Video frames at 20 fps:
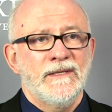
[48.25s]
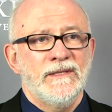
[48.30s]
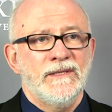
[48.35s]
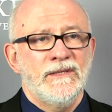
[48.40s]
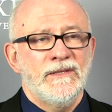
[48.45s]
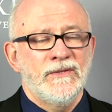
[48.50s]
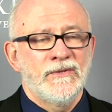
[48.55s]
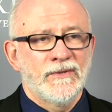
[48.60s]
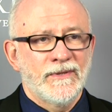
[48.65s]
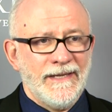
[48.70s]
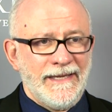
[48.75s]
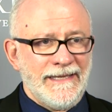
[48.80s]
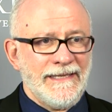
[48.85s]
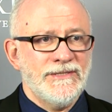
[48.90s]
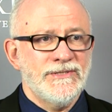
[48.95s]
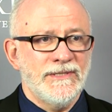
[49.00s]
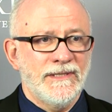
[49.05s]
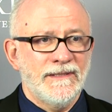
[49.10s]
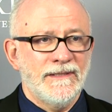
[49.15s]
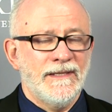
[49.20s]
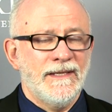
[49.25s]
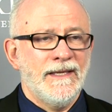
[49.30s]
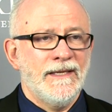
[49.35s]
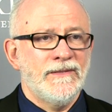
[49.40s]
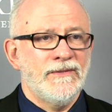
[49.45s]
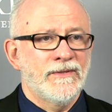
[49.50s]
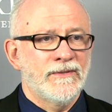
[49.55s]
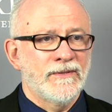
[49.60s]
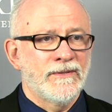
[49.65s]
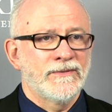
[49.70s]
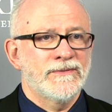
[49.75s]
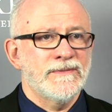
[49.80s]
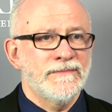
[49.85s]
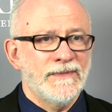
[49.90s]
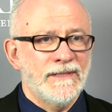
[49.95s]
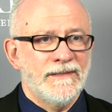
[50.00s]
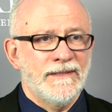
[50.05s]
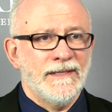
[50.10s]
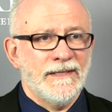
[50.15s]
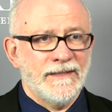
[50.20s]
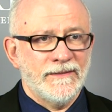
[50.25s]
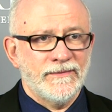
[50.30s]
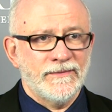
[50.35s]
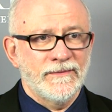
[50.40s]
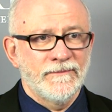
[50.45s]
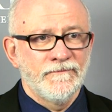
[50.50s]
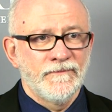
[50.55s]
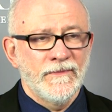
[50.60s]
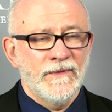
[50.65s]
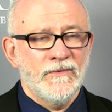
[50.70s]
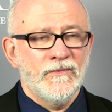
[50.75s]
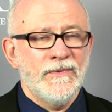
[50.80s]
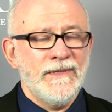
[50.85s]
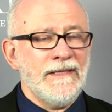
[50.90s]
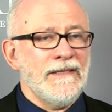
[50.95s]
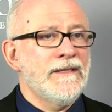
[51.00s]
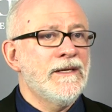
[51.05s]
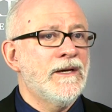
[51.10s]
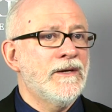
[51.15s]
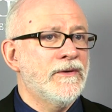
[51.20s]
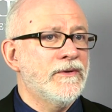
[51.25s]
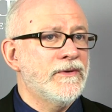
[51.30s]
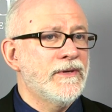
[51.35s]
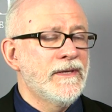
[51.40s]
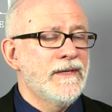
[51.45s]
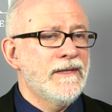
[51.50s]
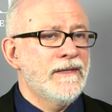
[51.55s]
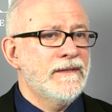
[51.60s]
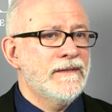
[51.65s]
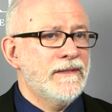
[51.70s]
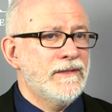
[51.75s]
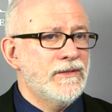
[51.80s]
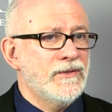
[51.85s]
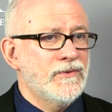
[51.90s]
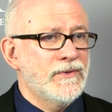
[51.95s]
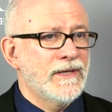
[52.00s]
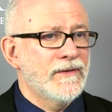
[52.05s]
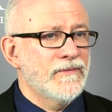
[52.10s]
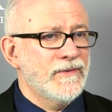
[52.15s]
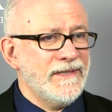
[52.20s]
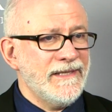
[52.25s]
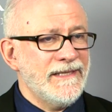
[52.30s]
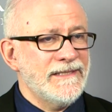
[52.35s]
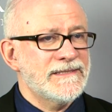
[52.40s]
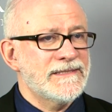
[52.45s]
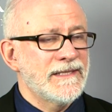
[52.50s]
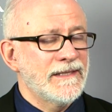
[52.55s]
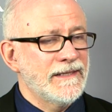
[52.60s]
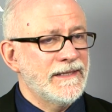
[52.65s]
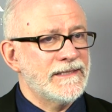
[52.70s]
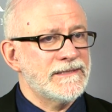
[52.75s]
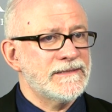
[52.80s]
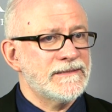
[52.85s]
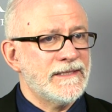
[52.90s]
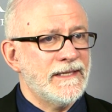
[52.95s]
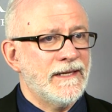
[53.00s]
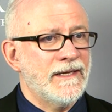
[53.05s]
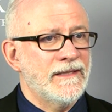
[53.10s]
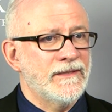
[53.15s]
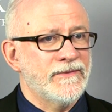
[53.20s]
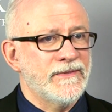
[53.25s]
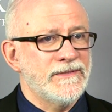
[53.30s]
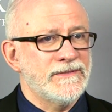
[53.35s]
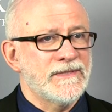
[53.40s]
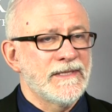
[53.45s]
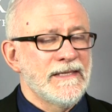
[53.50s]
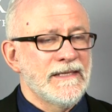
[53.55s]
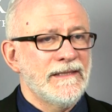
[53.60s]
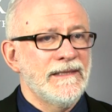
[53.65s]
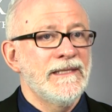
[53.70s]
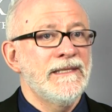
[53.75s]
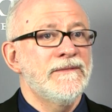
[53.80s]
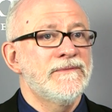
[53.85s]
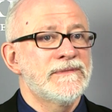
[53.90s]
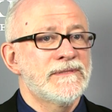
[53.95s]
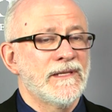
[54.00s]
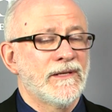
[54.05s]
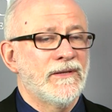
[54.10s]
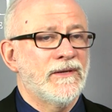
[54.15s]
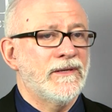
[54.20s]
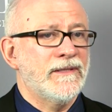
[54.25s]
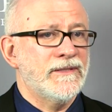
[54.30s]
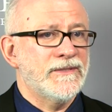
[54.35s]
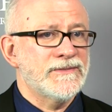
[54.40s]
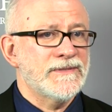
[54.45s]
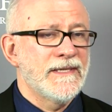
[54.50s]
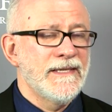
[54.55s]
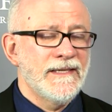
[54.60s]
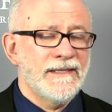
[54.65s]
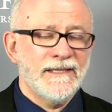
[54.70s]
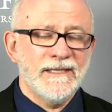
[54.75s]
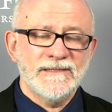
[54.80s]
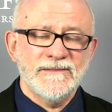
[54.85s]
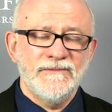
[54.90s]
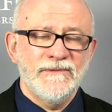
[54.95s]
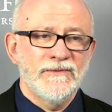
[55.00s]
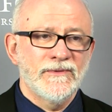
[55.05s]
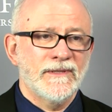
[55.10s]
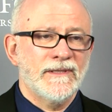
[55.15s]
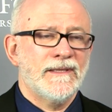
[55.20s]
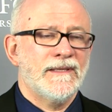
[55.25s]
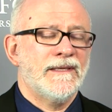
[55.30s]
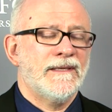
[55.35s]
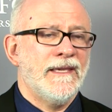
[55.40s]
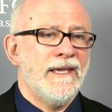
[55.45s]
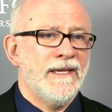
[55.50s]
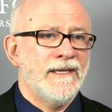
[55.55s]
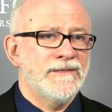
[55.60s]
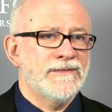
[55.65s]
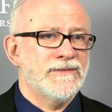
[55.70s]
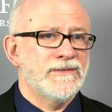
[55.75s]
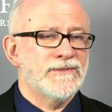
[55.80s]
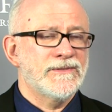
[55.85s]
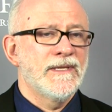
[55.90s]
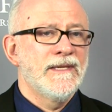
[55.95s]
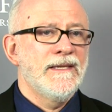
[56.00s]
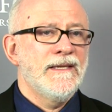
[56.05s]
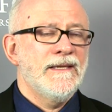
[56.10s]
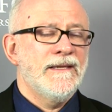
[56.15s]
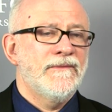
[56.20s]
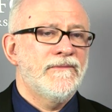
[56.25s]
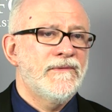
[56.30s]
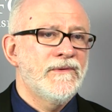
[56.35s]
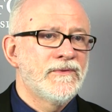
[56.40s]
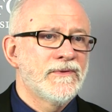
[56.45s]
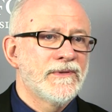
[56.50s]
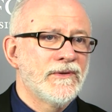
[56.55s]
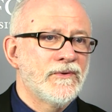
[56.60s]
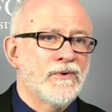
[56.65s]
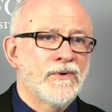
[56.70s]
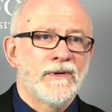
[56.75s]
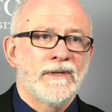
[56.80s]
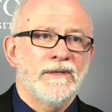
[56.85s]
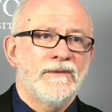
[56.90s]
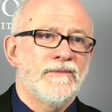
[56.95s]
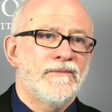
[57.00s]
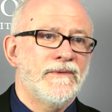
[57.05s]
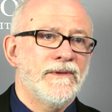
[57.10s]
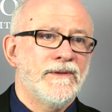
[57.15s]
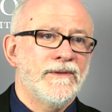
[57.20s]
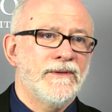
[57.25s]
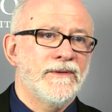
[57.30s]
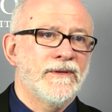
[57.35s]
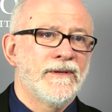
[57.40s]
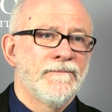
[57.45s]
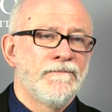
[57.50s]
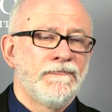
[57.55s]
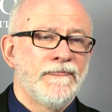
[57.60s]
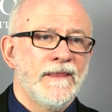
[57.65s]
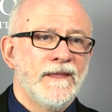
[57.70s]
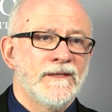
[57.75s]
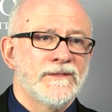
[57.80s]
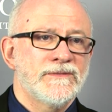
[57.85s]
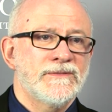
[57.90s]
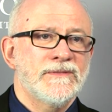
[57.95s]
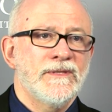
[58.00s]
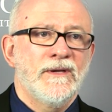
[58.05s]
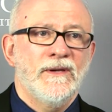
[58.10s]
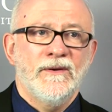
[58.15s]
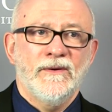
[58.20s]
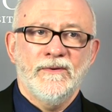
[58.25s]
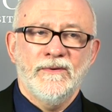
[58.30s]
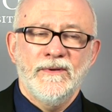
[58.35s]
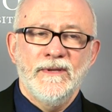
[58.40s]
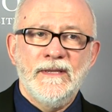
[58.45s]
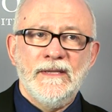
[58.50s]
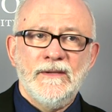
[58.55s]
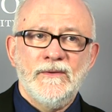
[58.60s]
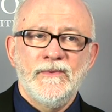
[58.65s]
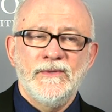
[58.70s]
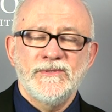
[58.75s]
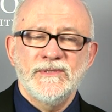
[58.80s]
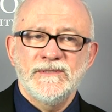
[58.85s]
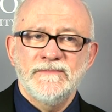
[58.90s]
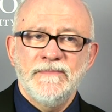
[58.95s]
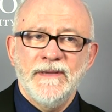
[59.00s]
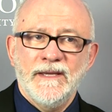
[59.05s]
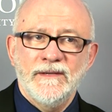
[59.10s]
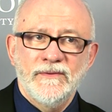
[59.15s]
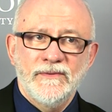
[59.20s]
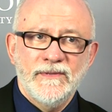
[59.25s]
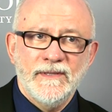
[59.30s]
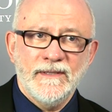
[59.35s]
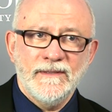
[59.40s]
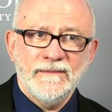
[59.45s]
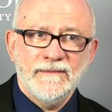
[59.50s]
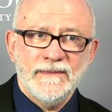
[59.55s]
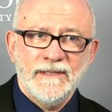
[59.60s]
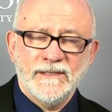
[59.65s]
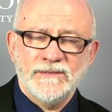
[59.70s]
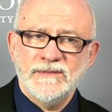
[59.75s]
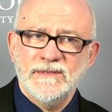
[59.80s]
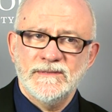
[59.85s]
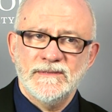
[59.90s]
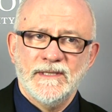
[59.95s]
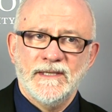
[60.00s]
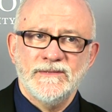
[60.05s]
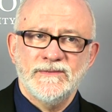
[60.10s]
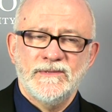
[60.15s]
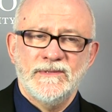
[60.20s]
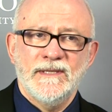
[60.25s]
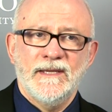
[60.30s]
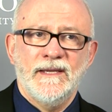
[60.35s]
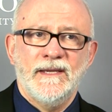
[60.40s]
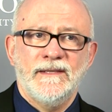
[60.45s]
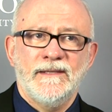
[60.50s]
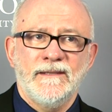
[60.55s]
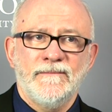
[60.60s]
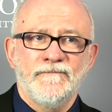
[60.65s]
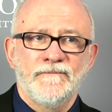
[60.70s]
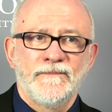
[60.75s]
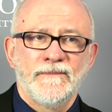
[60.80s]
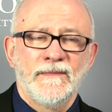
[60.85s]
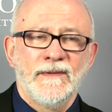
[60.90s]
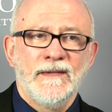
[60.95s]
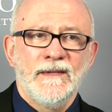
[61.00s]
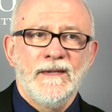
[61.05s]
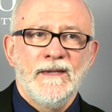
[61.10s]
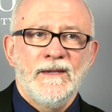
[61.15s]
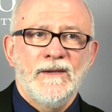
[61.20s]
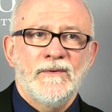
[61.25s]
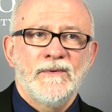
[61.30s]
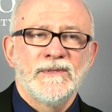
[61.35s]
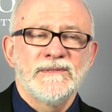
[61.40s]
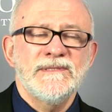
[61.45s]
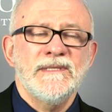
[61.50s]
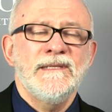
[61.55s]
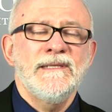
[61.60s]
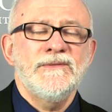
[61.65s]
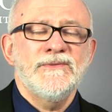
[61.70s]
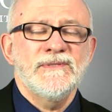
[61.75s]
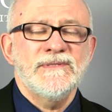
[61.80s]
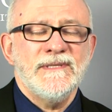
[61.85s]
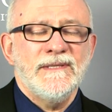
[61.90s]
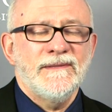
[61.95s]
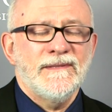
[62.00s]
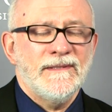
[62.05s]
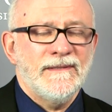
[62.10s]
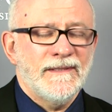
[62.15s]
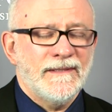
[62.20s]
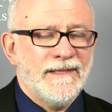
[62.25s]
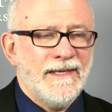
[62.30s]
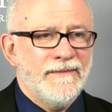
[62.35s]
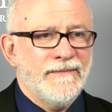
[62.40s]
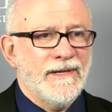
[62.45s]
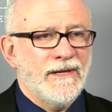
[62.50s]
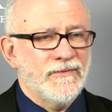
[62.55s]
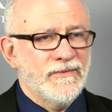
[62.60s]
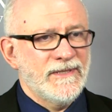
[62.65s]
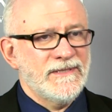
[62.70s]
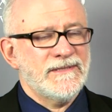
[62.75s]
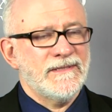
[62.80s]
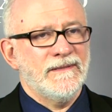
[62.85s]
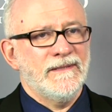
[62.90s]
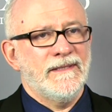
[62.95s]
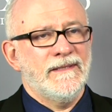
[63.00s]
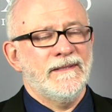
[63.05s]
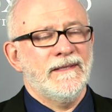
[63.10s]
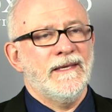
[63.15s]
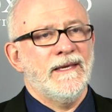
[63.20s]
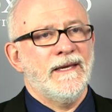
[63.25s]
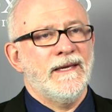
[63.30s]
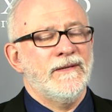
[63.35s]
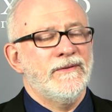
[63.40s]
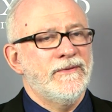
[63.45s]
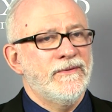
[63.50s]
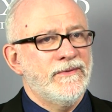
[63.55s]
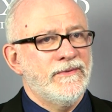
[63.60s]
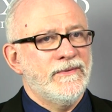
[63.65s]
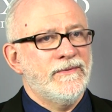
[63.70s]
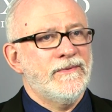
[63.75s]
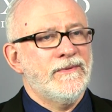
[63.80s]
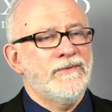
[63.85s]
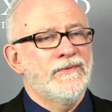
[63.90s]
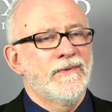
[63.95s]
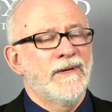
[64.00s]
your aging and your ultimate death. We know that whoever eats the less calories lives the longest, gets fewer cancers, fewer organ failure. So, which is better than exercise or dieting? Well, it's an interesting thing that came out recently. The guy who, who